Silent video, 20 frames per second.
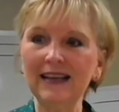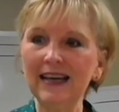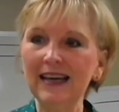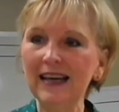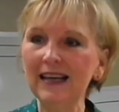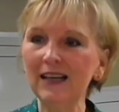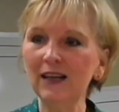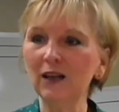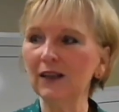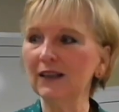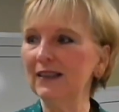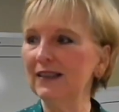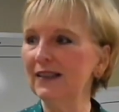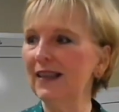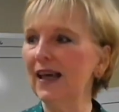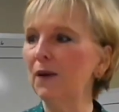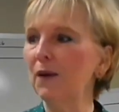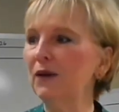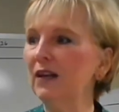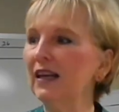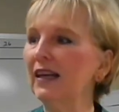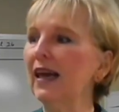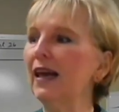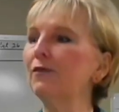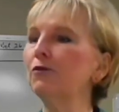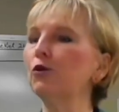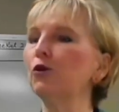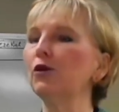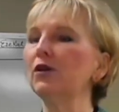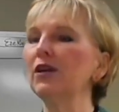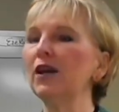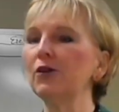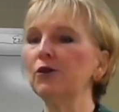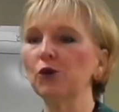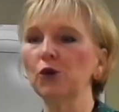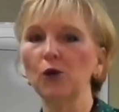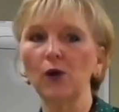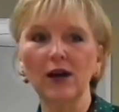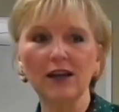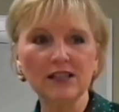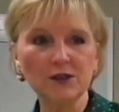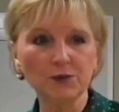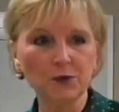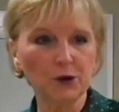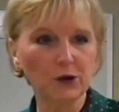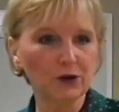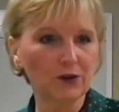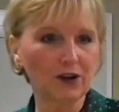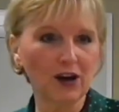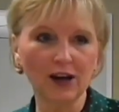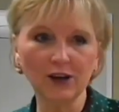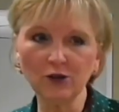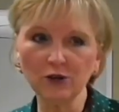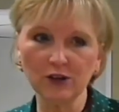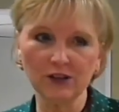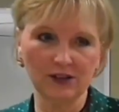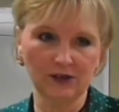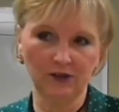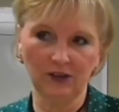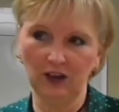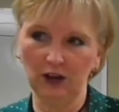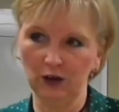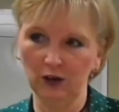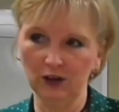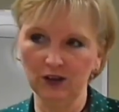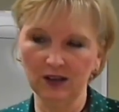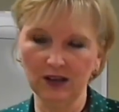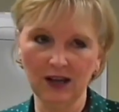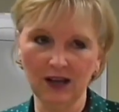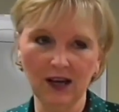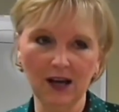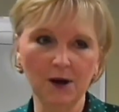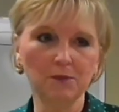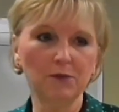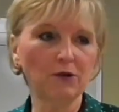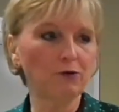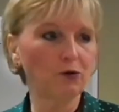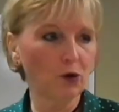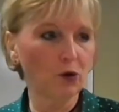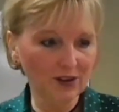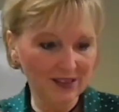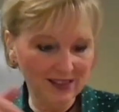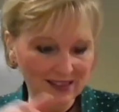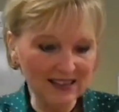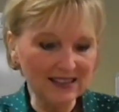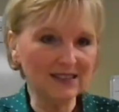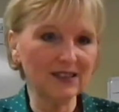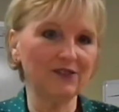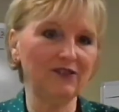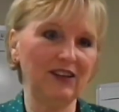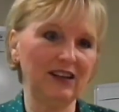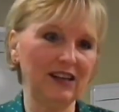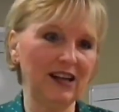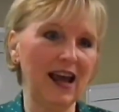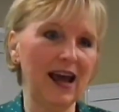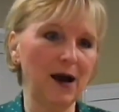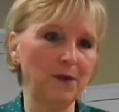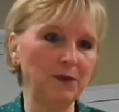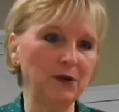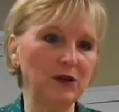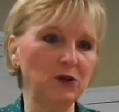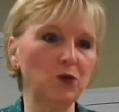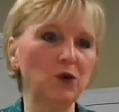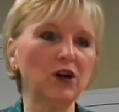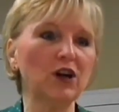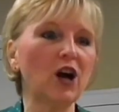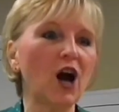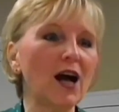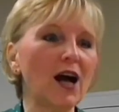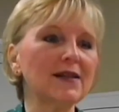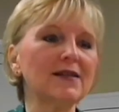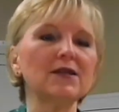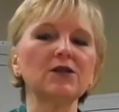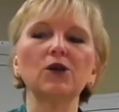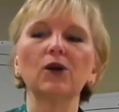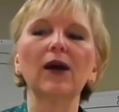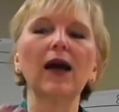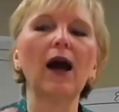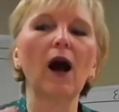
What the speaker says: He not only did that, but he gave her another grace period of hundreds of years before this event happened, where God says, okay,